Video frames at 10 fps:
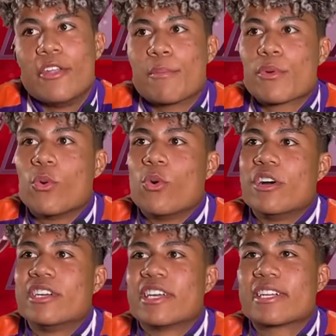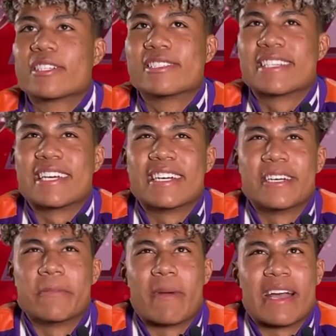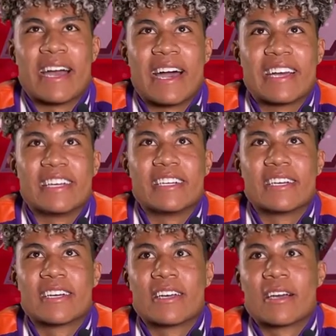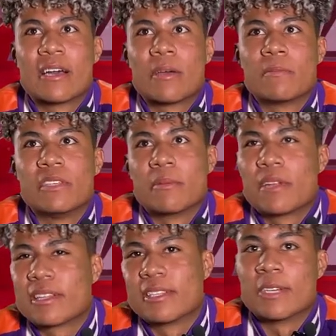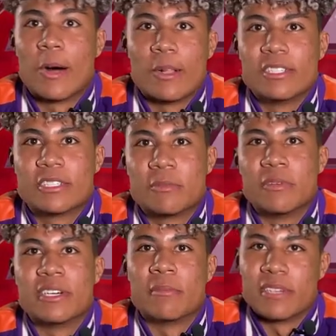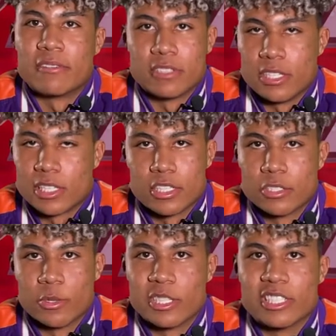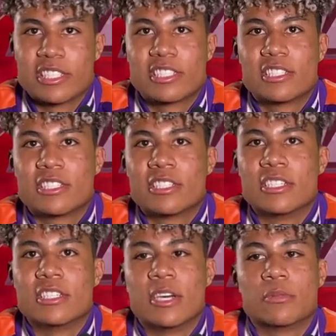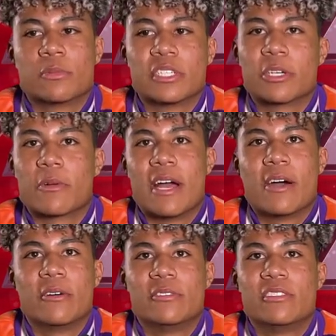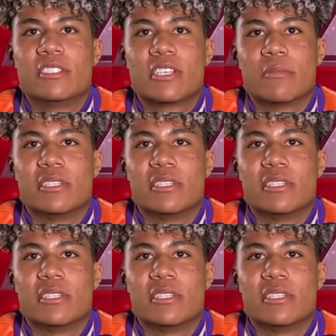Number one, I'd say my height. I mean, I'm not the tallest, but I'm definitely not the shortest. It helps me get around. I